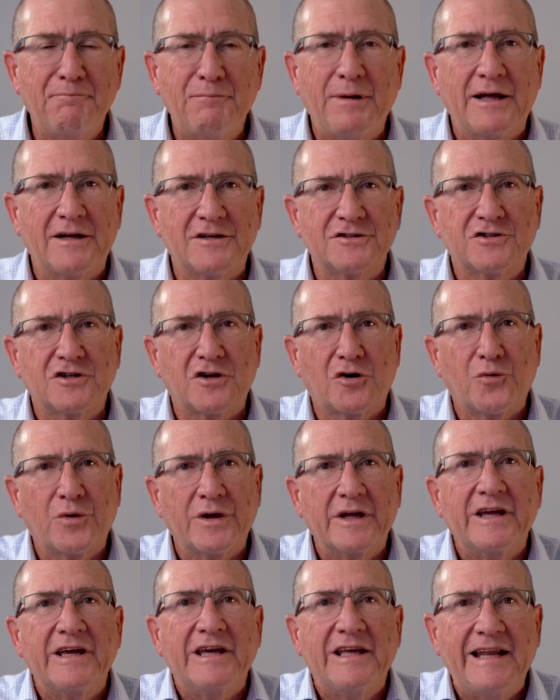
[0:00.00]
bells that are
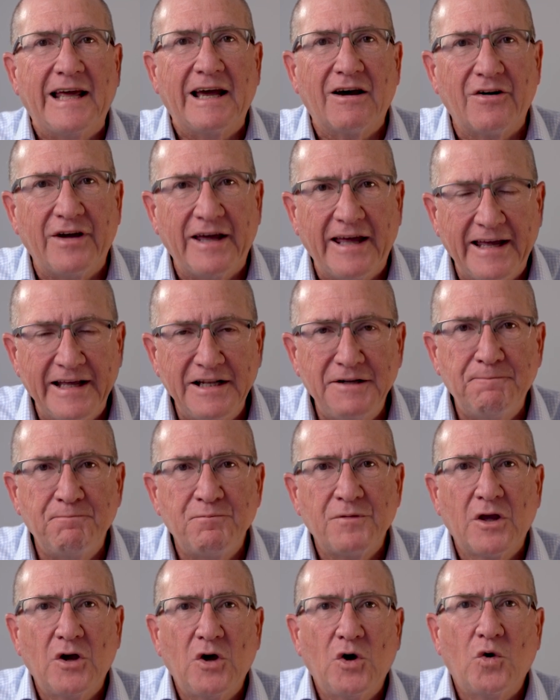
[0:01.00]
ringing in our head
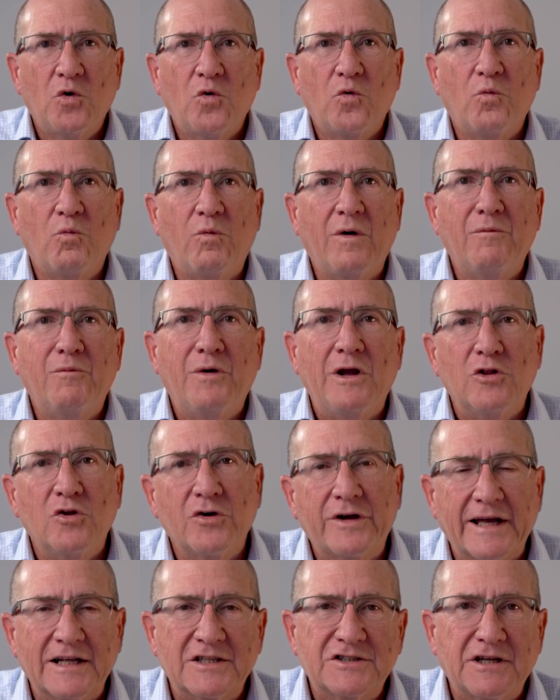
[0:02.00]
when we
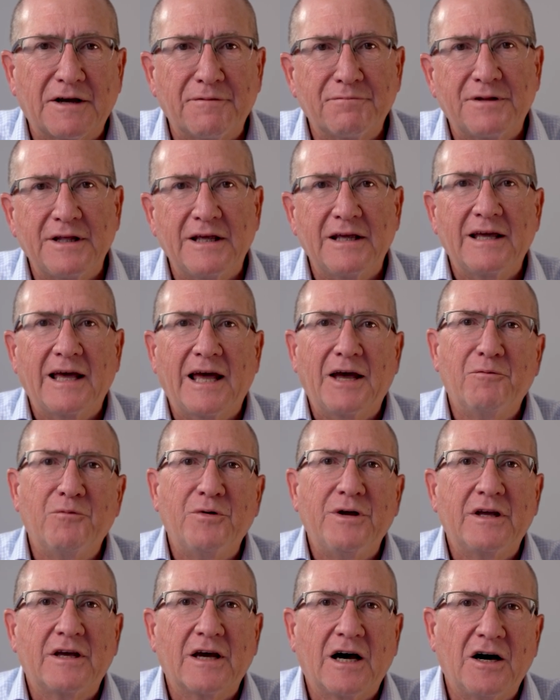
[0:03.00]
look at something and
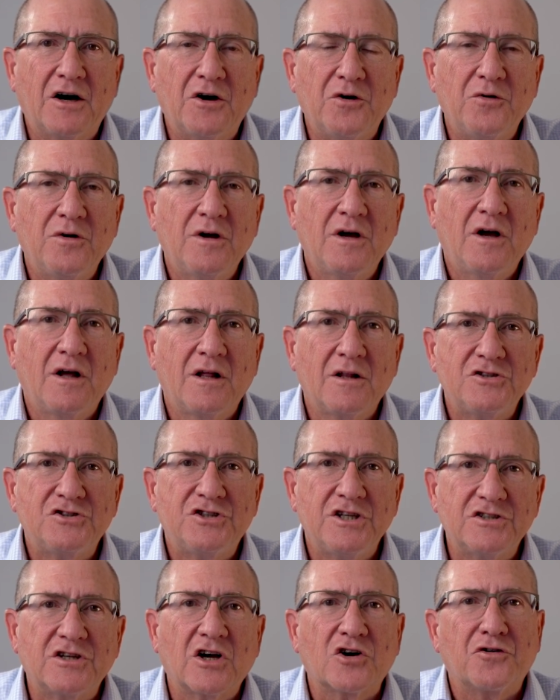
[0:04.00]
we go,
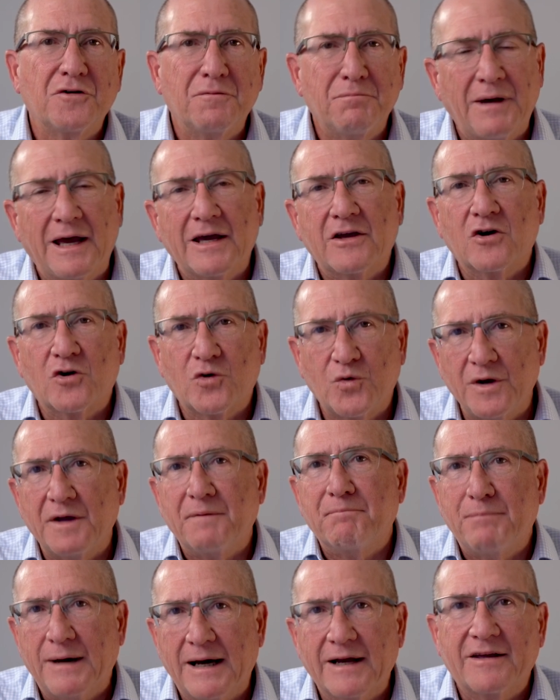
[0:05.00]
geez, I could make a
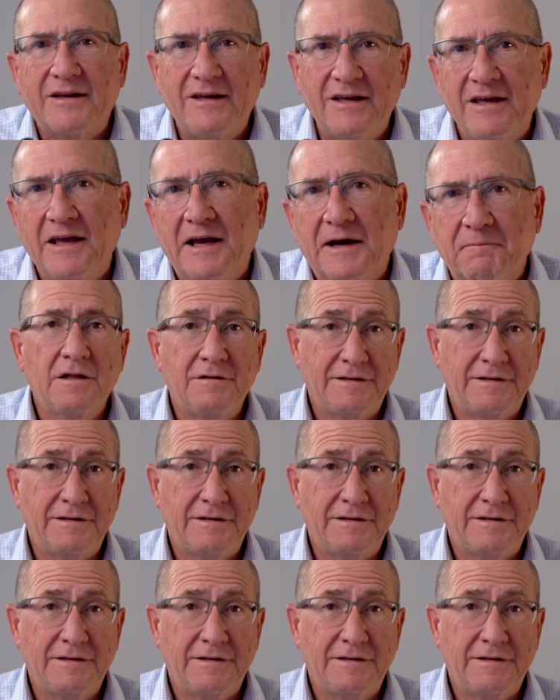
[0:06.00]
quick buck here.